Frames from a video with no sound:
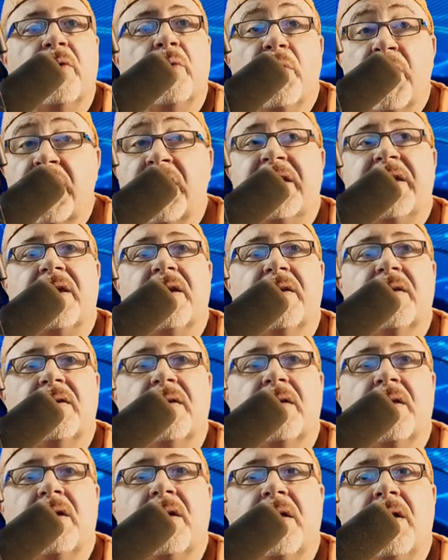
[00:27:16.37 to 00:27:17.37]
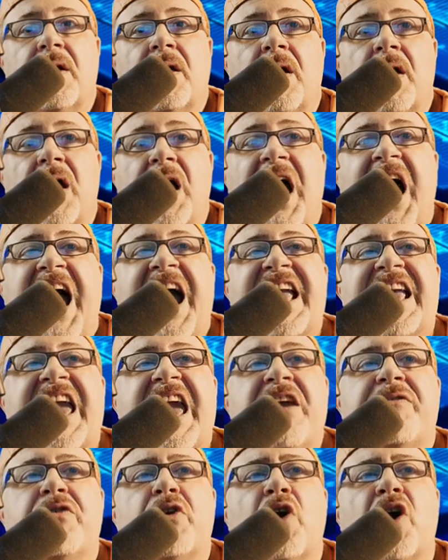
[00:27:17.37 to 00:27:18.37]
Really? I
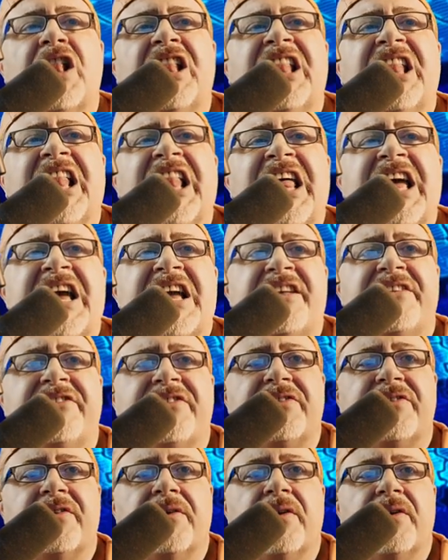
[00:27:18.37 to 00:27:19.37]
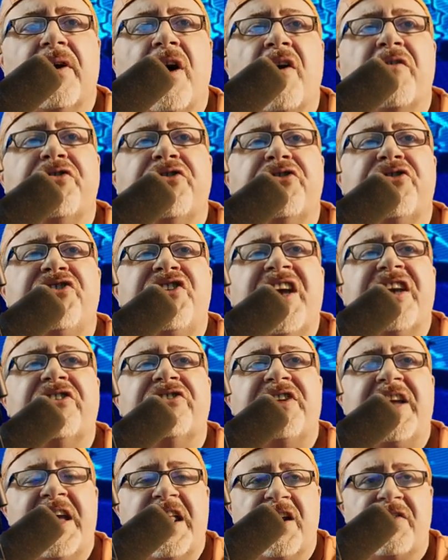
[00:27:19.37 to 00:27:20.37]
gave you a list of
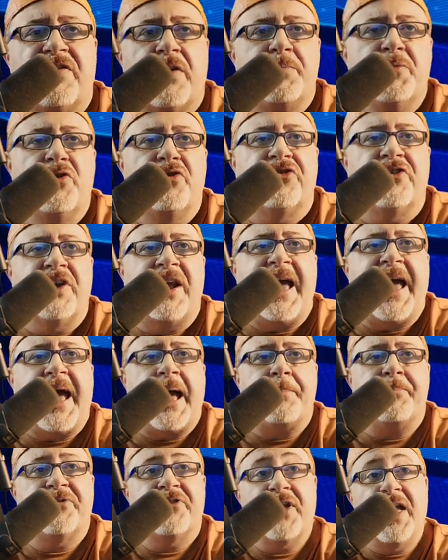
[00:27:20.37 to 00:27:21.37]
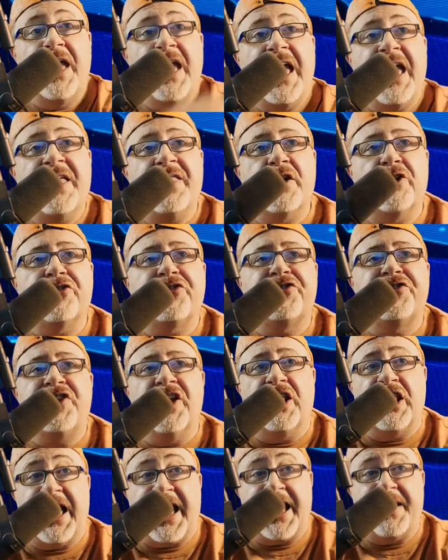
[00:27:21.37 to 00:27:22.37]
16 of them using apps, and they're
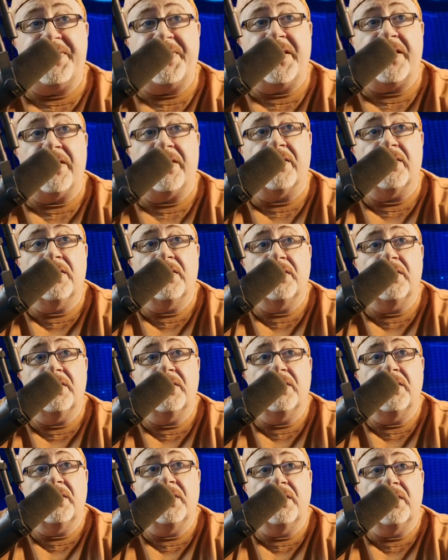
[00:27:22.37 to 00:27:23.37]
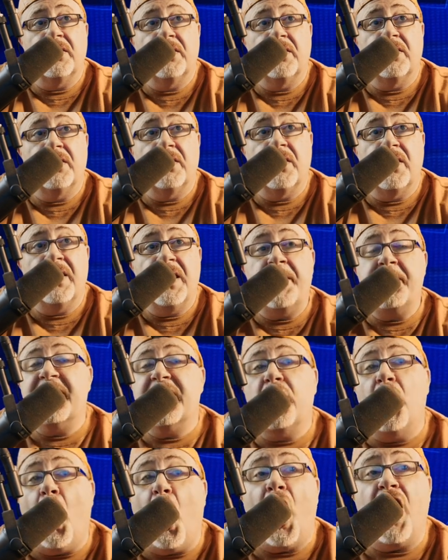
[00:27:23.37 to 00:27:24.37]
still on there. They've
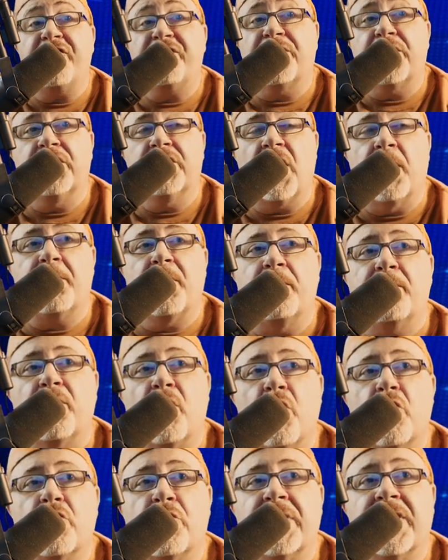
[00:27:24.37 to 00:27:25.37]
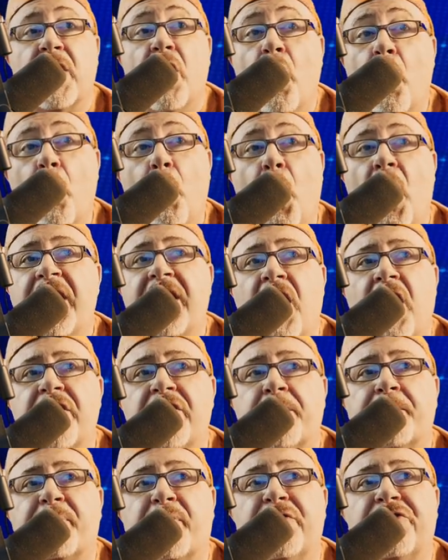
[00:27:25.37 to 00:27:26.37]
been caught for double brokering,
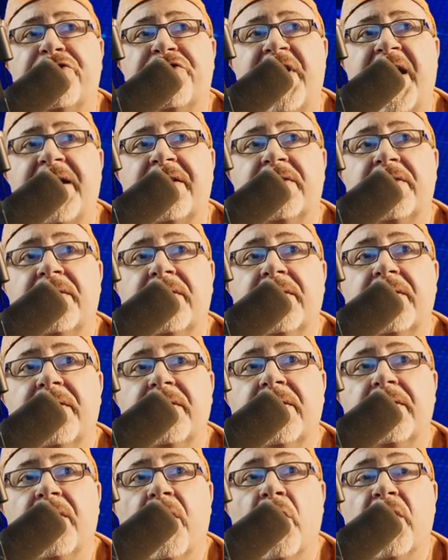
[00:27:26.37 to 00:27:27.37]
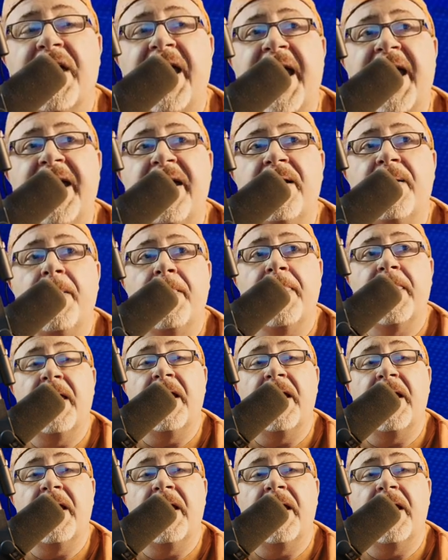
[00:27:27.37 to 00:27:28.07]
100%, okay?